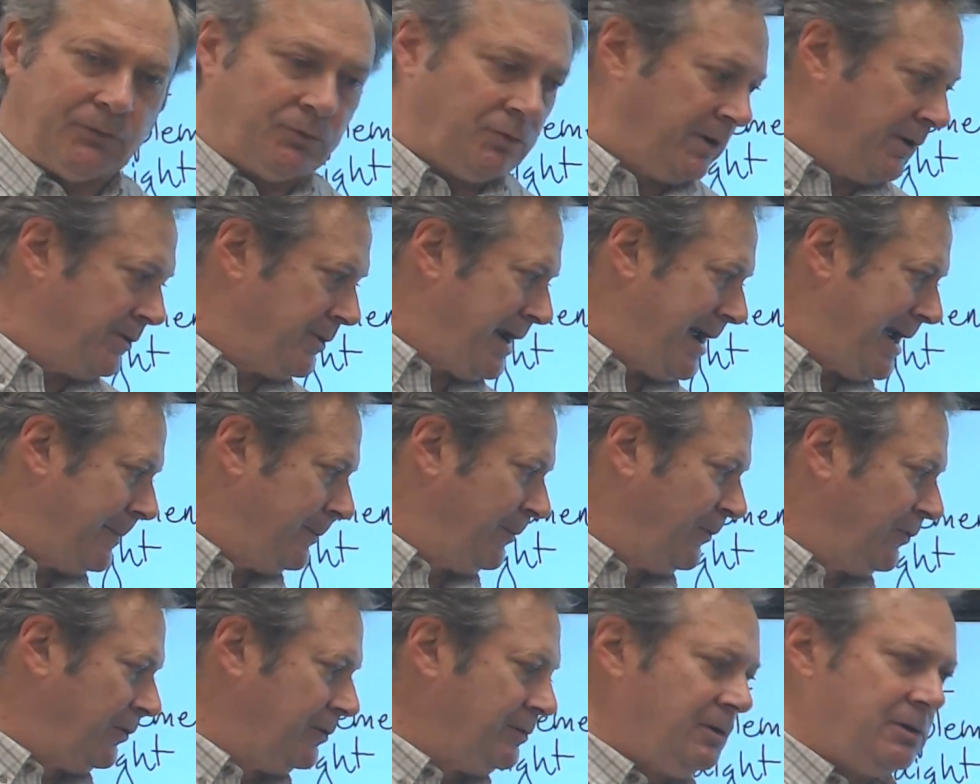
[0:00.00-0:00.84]
we would
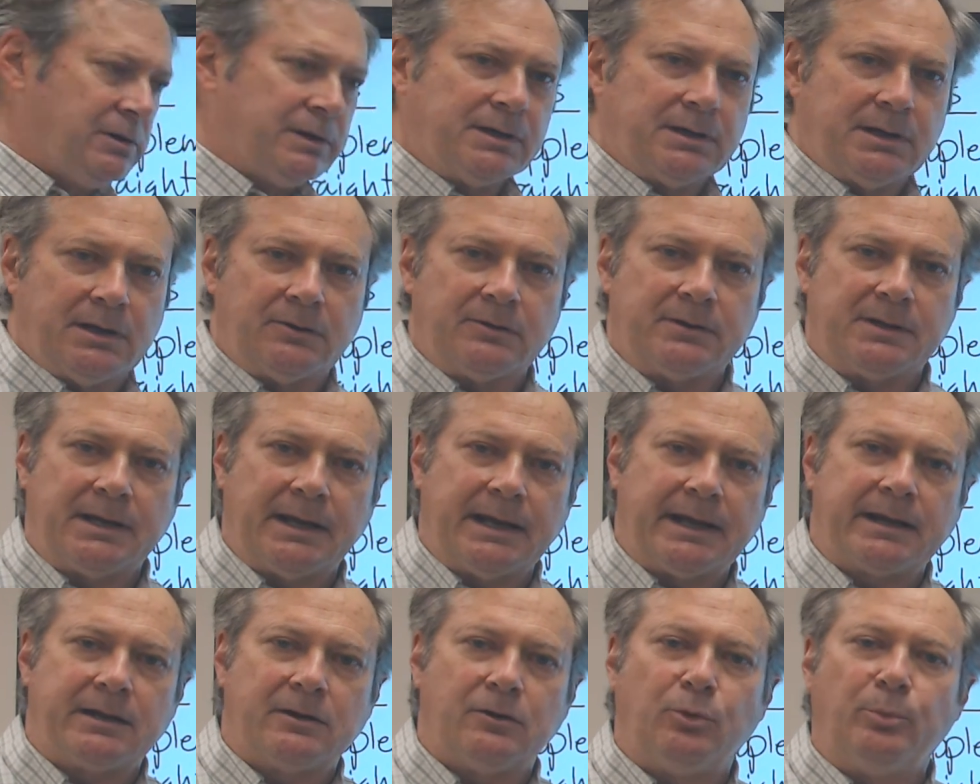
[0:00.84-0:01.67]
absolutely know that
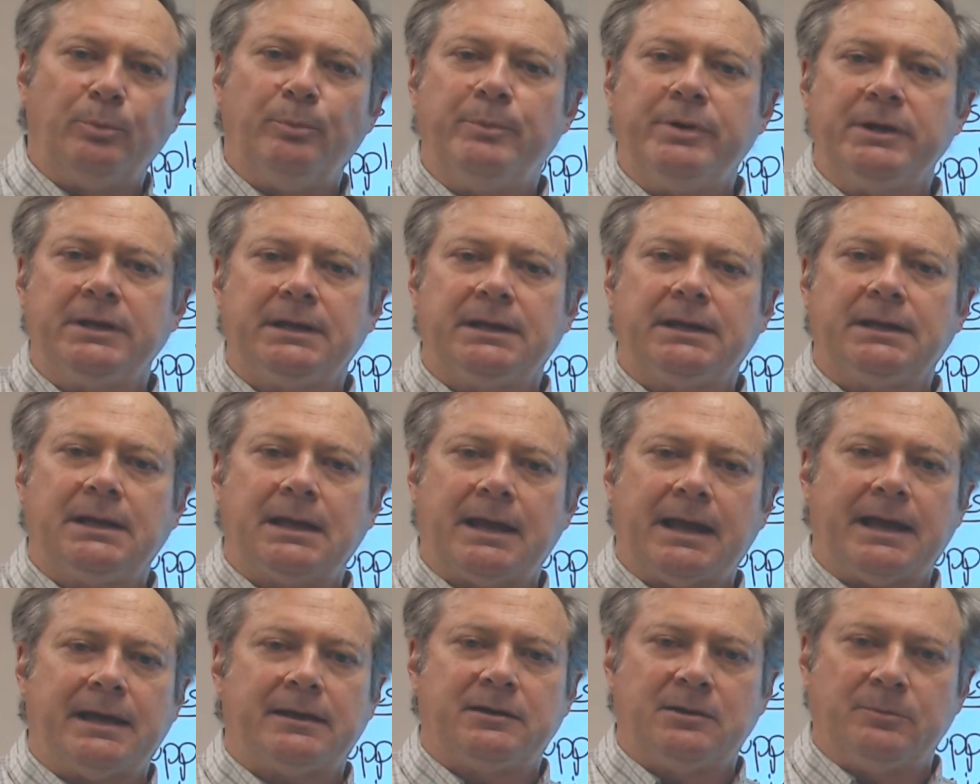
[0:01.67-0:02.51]
angle B
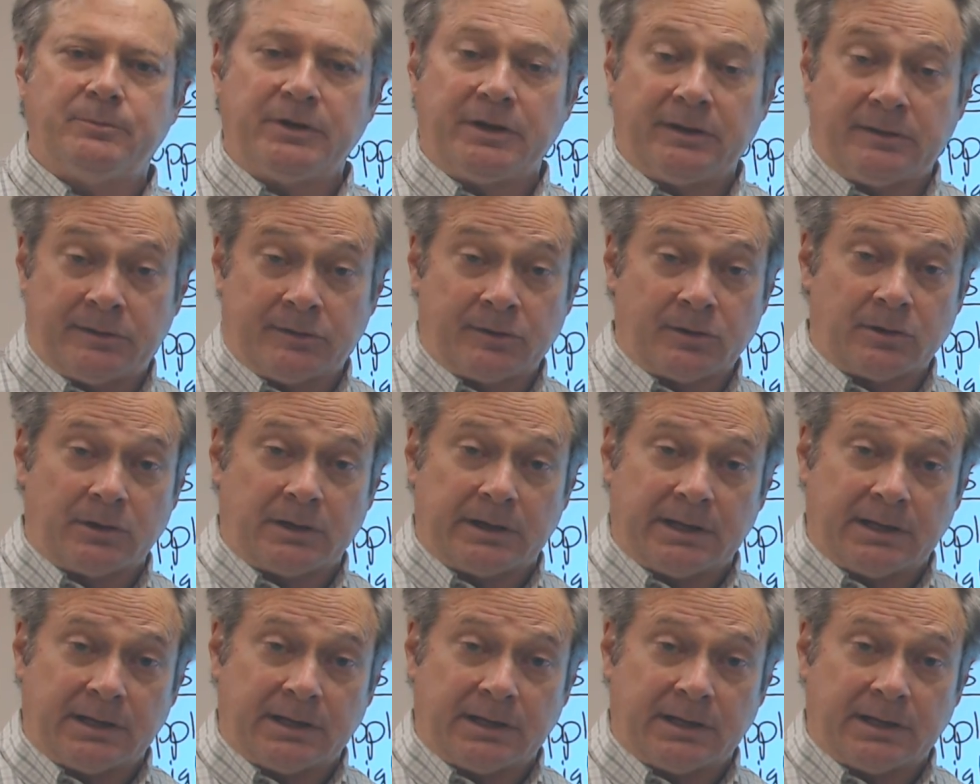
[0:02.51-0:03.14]
had to be 30,